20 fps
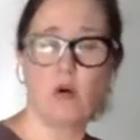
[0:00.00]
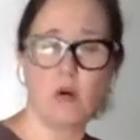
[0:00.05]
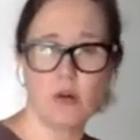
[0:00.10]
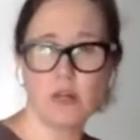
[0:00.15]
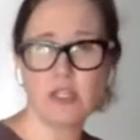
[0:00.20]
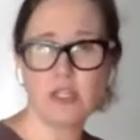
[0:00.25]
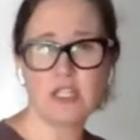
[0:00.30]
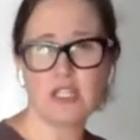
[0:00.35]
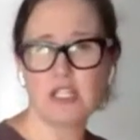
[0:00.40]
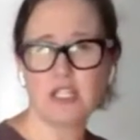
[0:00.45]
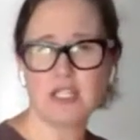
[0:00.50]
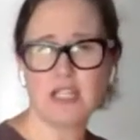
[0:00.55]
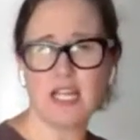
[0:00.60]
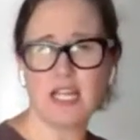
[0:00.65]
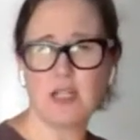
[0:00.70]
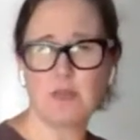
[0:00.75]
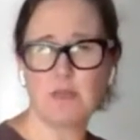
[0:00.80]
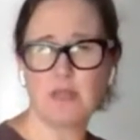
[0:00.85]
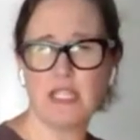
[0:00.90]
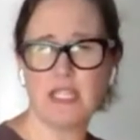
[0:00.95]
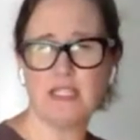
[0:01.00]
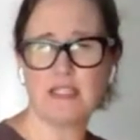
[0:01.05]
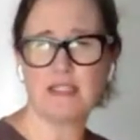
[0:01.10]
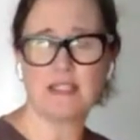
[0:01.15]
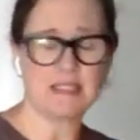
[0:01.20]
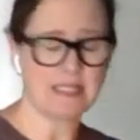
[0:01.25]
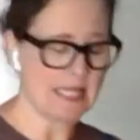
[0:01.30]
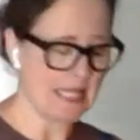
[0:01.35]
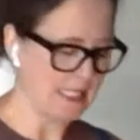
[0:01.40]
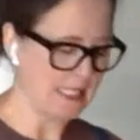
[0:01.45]
Or you can just cut a
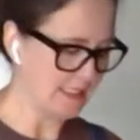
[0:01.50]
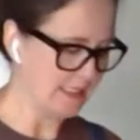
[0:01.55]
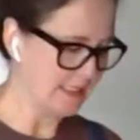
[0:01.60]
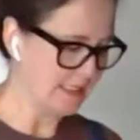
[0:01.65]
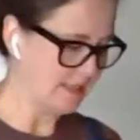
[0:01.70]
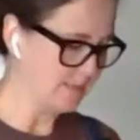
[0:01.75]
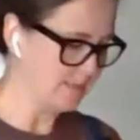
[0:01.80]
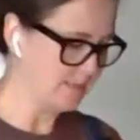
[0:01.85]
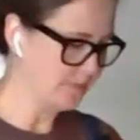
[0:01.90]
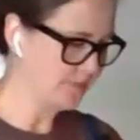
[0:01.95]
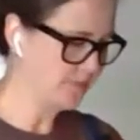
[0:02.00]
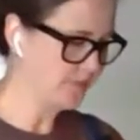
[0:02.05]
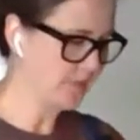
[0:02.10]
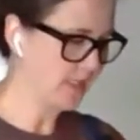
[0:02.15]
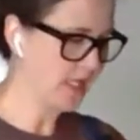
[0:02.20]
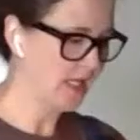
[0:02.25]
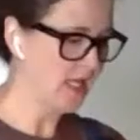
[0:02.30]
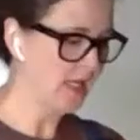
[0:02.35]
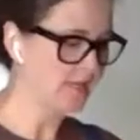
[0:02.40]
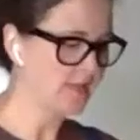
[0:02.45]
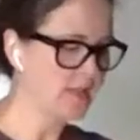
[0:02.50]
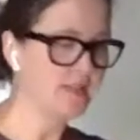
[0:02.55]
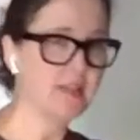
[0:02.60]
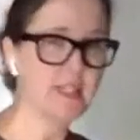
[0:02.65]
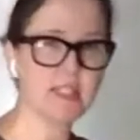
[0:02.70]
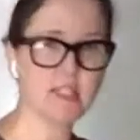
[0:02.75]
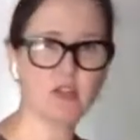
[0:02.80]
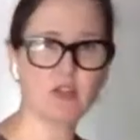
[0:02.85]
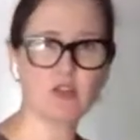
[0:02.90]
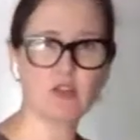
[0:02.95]
piece and taste it. And then
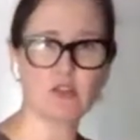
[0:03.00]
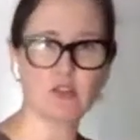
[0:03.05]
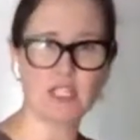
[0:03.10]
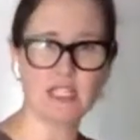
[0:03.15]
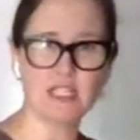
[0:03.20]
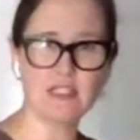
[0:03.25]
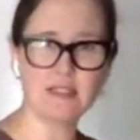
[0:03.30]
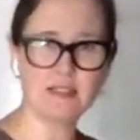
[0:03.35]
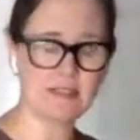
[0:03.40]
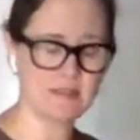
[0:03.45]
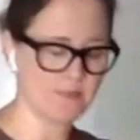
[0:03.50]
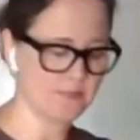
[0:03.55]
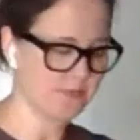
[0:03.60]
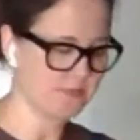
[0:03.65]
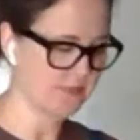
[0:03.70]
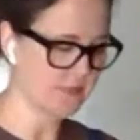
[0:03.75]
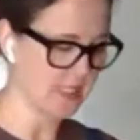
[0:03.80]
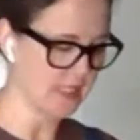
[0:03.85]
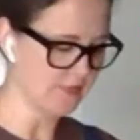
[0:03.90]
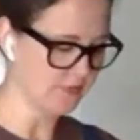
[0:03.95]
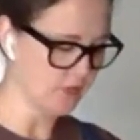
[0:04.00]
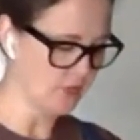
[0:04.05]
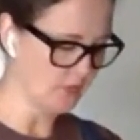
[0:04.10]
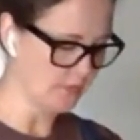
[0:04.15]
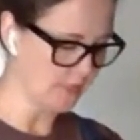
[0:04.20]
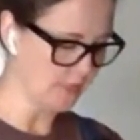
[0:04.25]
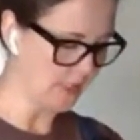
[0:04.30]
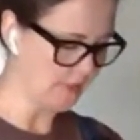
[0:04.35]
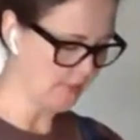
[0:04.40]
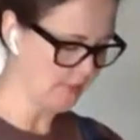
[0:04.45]
these are the greens that I've
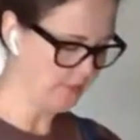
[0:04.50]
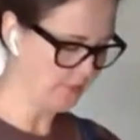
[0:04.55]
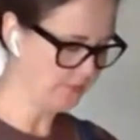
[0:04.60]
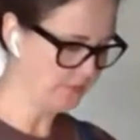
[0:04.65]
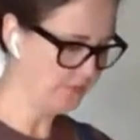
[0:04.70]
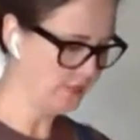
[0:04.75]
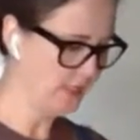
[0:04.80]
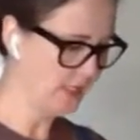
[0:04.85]
chopped up.